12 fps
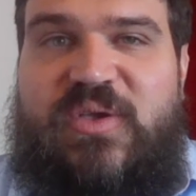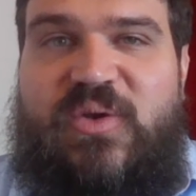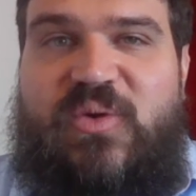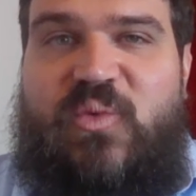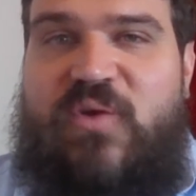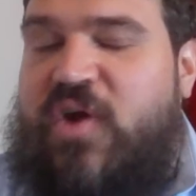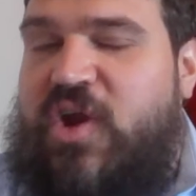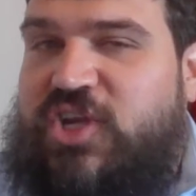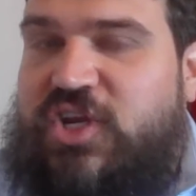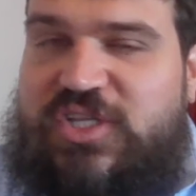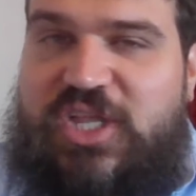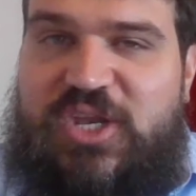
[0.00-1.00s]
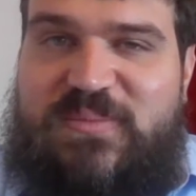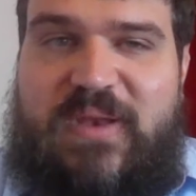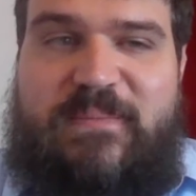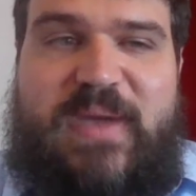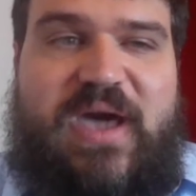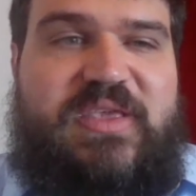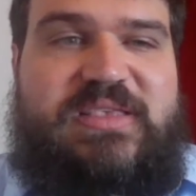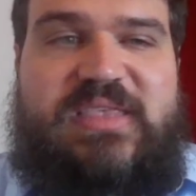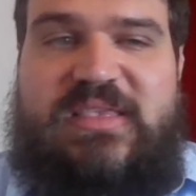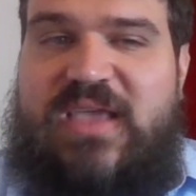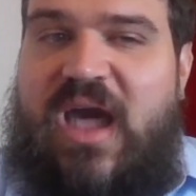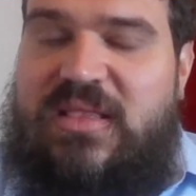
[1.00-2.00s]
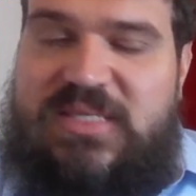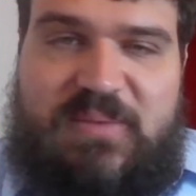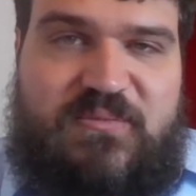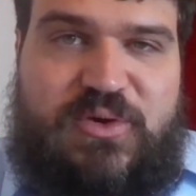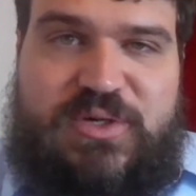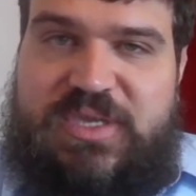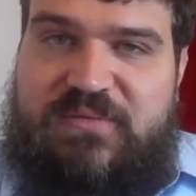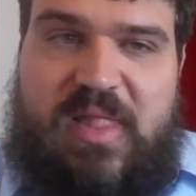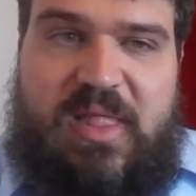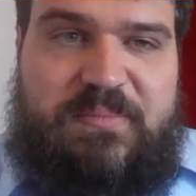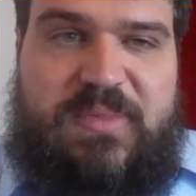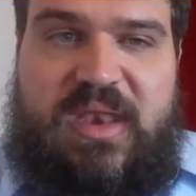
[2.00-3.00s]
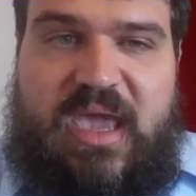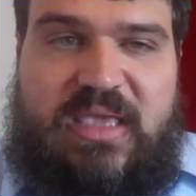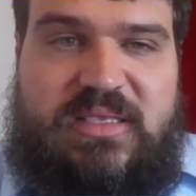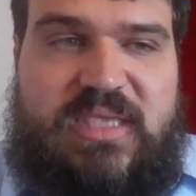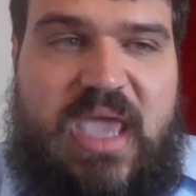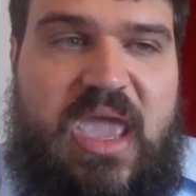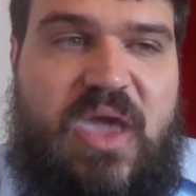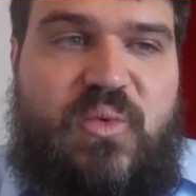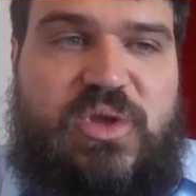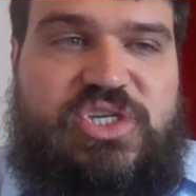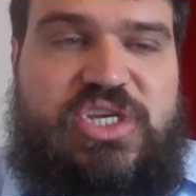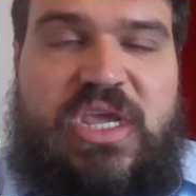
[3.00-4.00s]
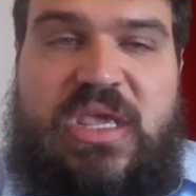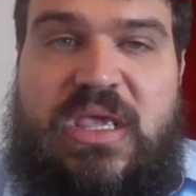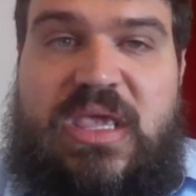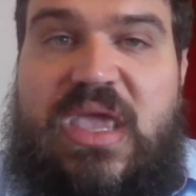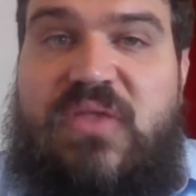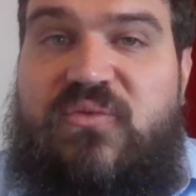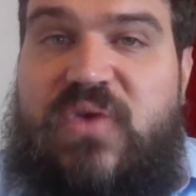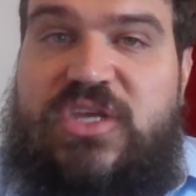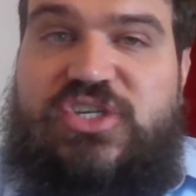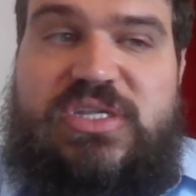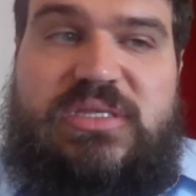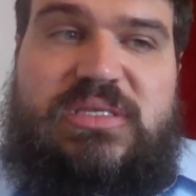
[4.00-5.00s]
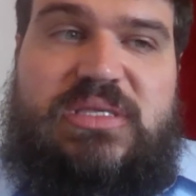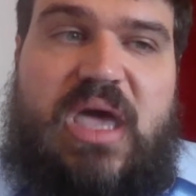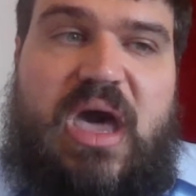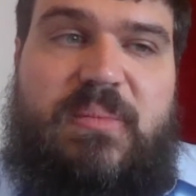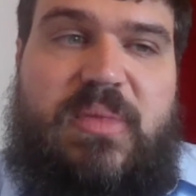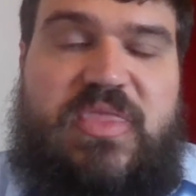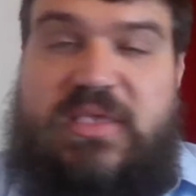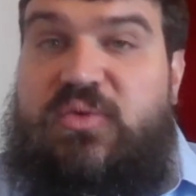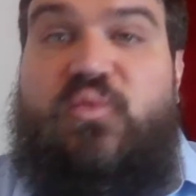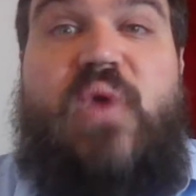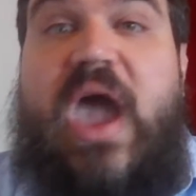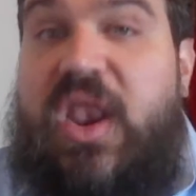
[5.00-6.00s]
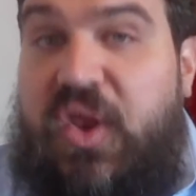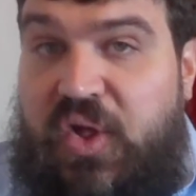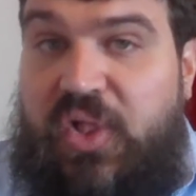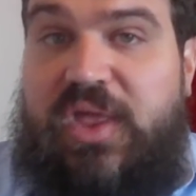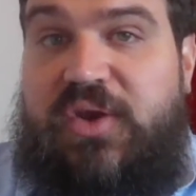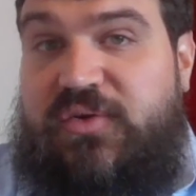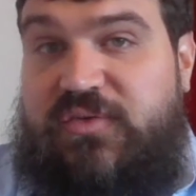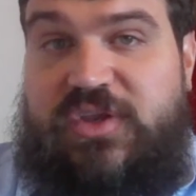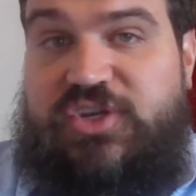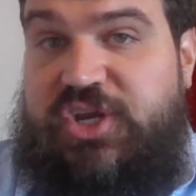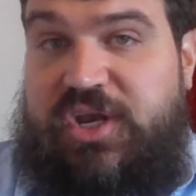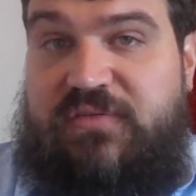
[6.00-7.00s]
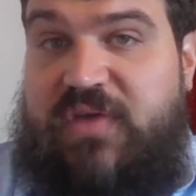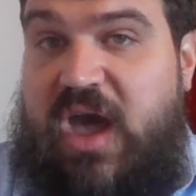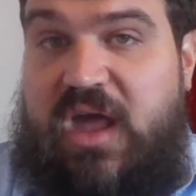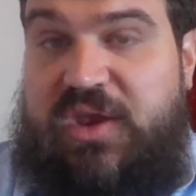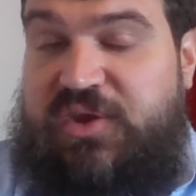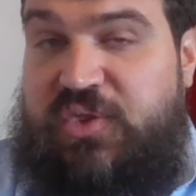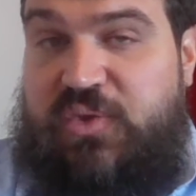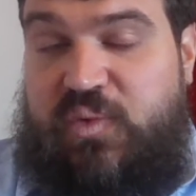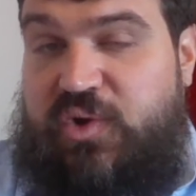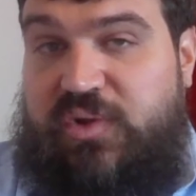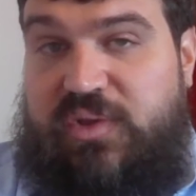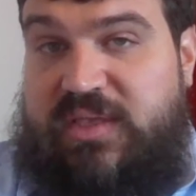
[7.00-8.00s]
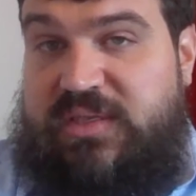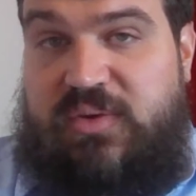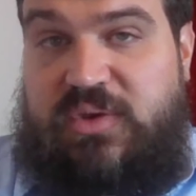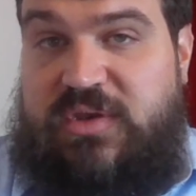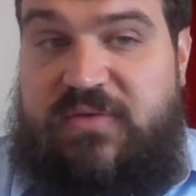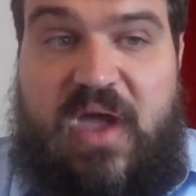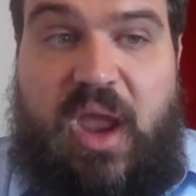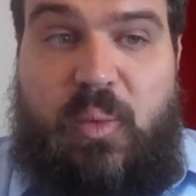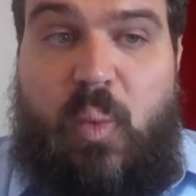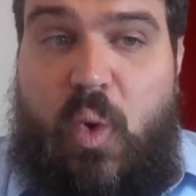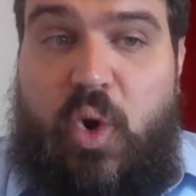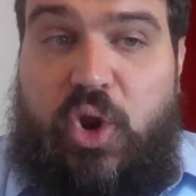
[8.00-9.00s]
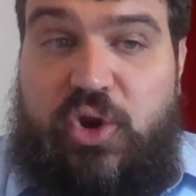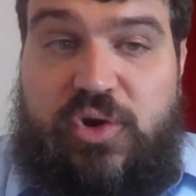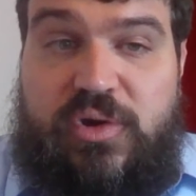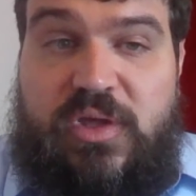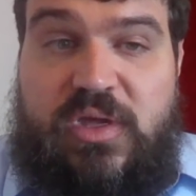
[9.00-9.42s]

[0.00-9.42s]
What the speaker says: We've already talked a little bit about this. This concept first developed in Isaiah, which envisions this radical intervention of God into the world as a divine warrior.